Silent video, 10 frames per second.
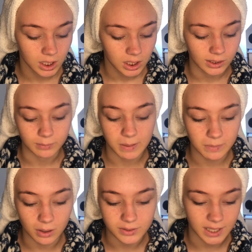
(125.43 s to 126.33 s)
Like, people
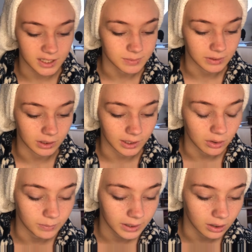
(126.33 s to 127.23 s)
always ask me, they're like, oh
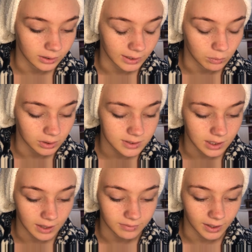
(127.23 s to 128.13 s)
my god, like, what's
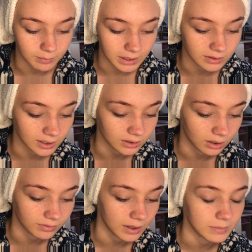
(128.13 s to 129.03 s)
life like being TikTok
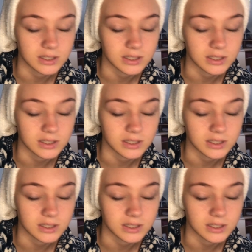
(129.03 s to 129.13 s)
famous?